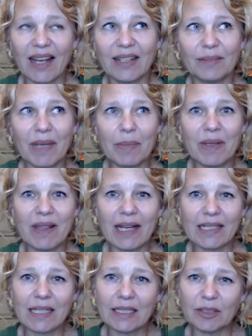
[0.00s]
And maybe
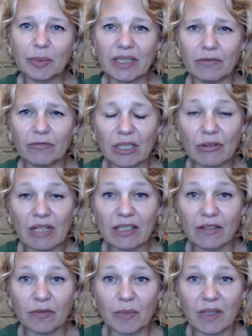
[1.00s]
that's a little bit of
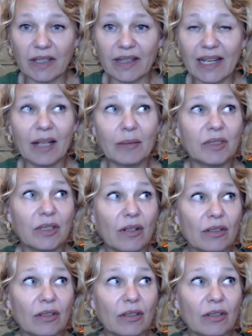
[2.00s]
regret of mine that I've